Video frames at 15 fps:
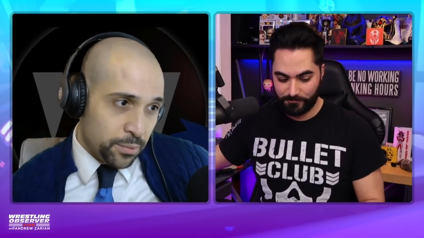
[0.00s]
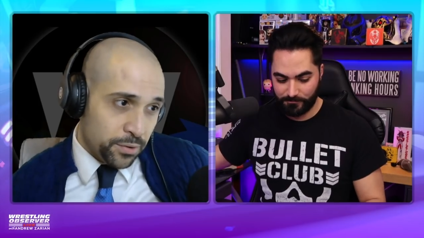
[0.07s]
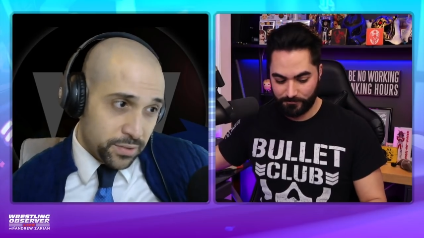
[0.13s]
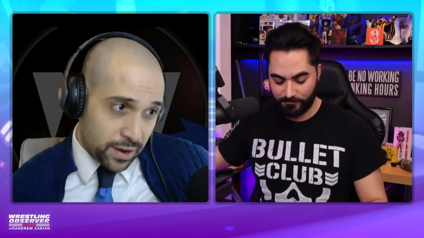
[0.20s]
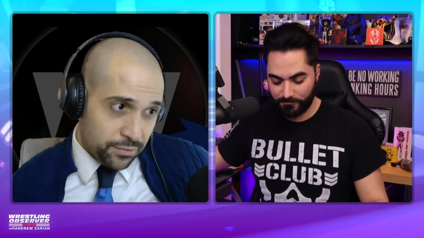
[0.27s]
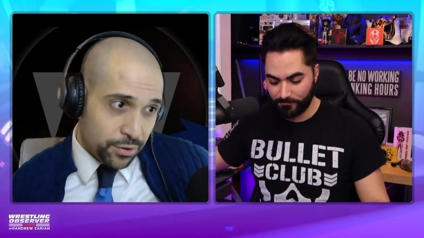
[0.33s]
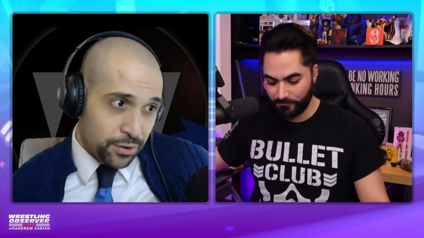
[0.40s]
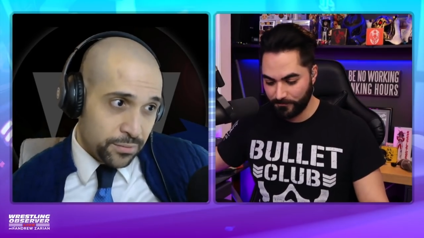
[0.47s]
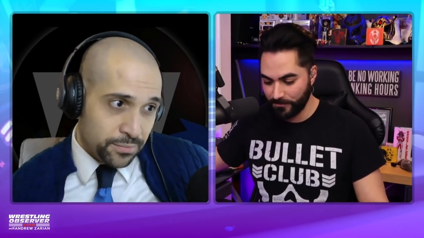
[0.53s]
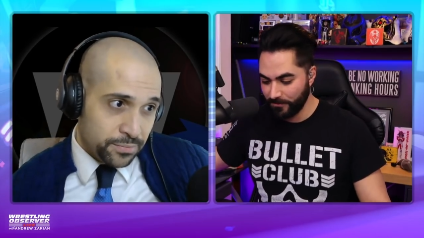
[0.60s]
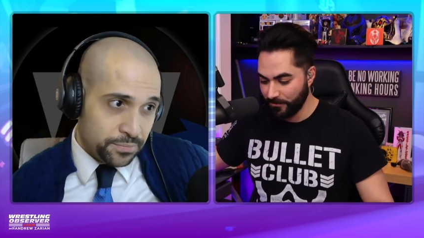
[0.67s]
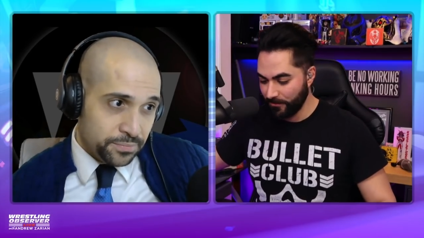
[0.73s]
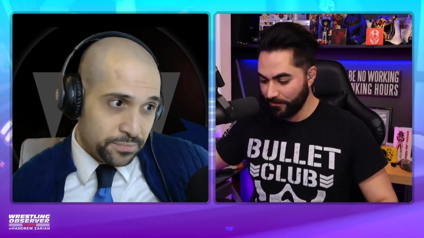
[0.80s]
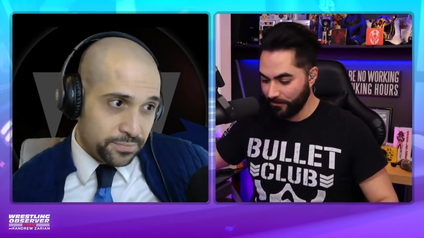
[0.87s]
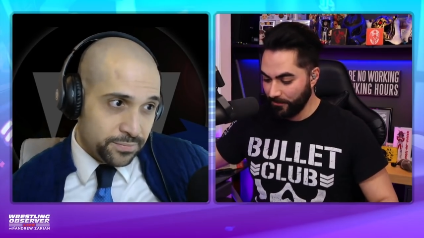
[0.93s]
Speaker 1: numbers ever.
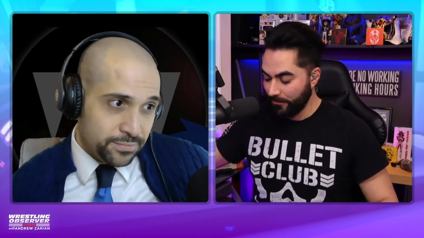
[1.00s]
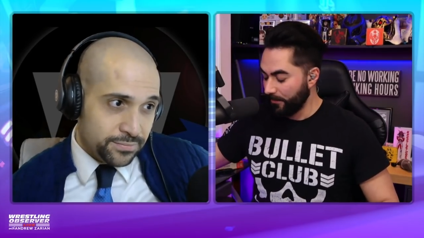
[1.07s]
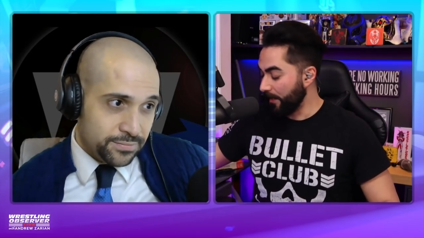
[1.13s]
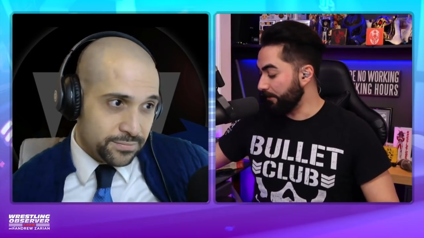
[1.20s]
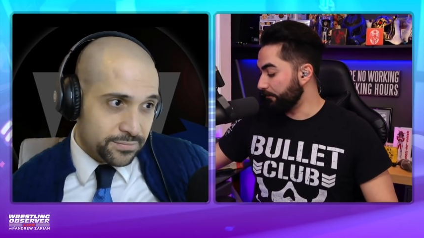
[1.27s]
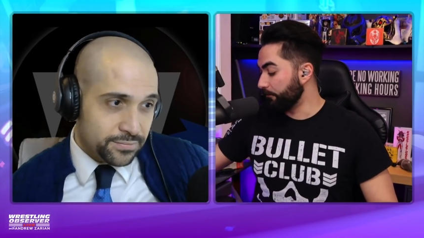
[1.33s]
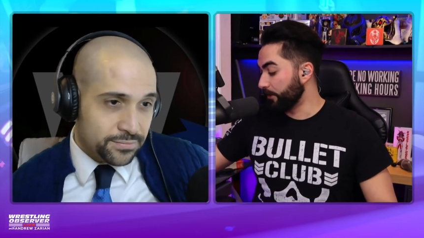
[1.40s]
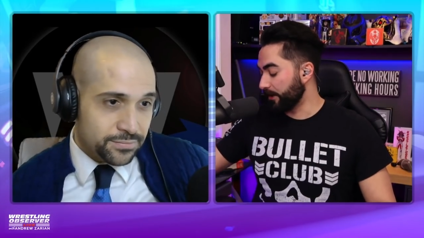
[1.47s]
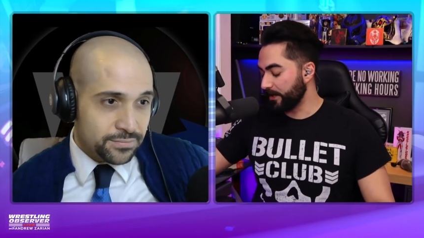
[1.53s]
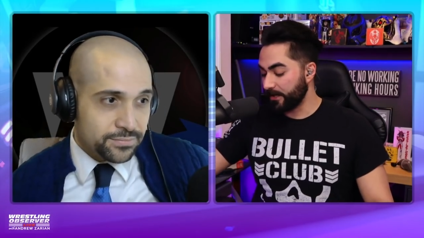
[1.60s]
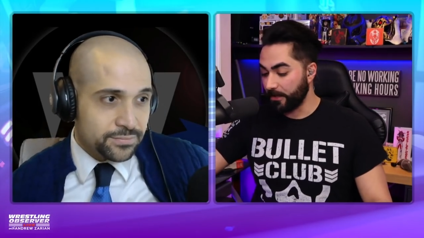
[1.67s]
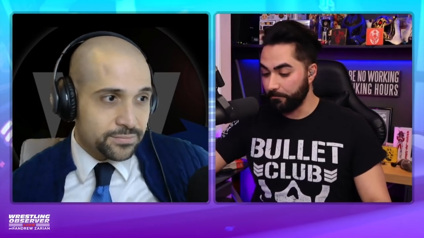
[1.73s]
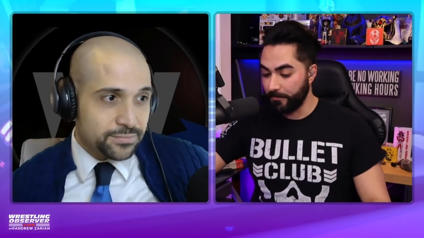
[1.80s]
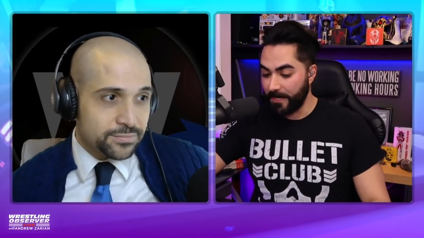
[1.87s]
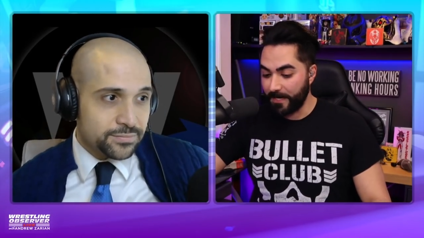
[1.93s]
Speaker 2: Hey, we're going to
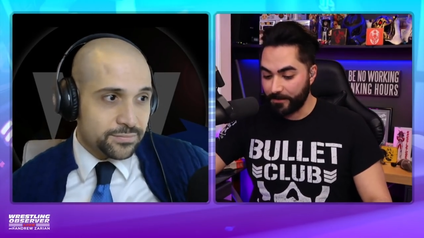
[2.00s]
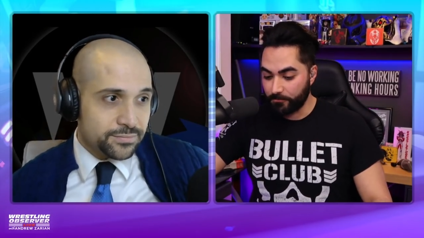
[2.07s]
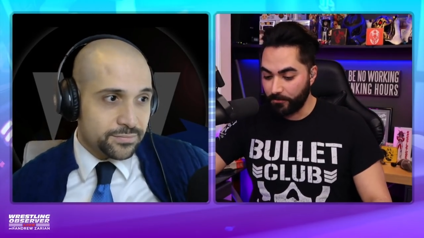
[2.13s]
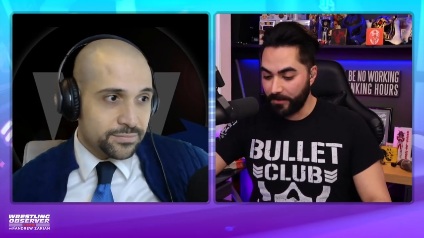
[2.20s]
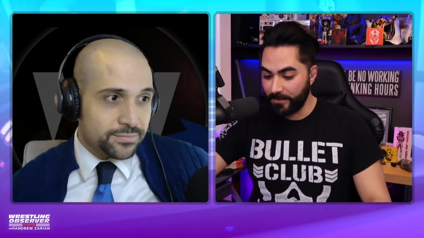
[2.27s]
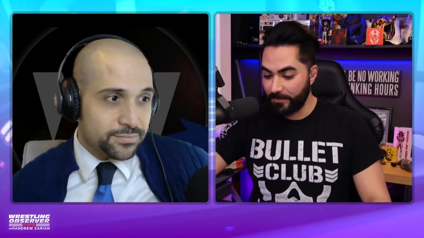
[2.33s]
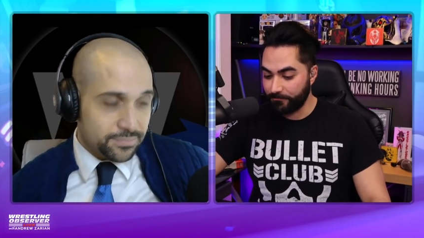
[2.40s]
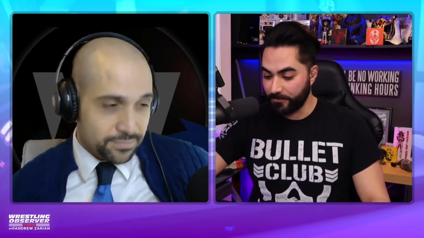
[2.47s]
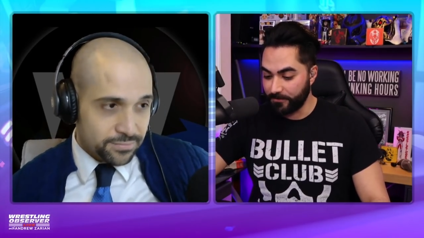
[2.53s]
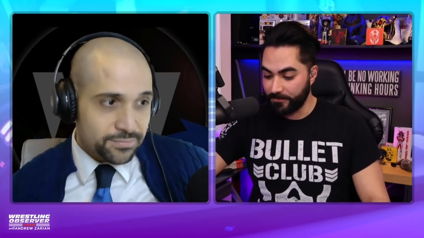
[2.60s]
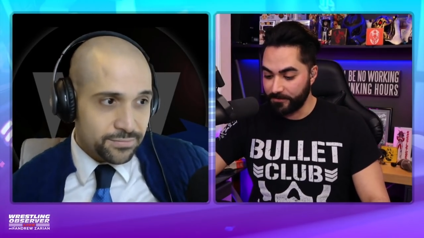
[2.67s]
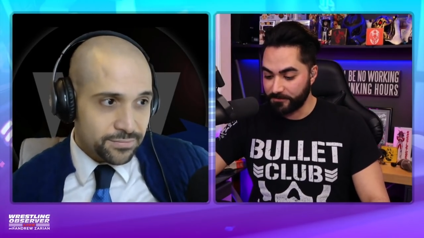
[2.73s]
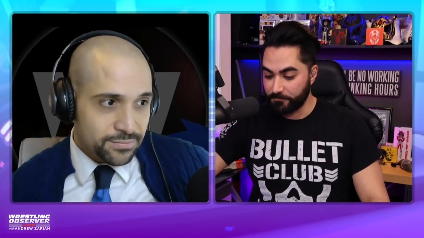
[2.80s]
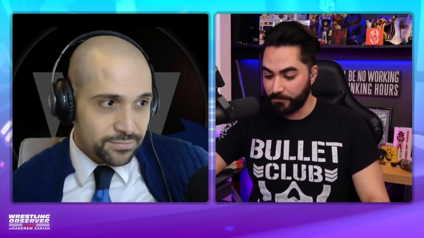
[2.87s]
come back right after this,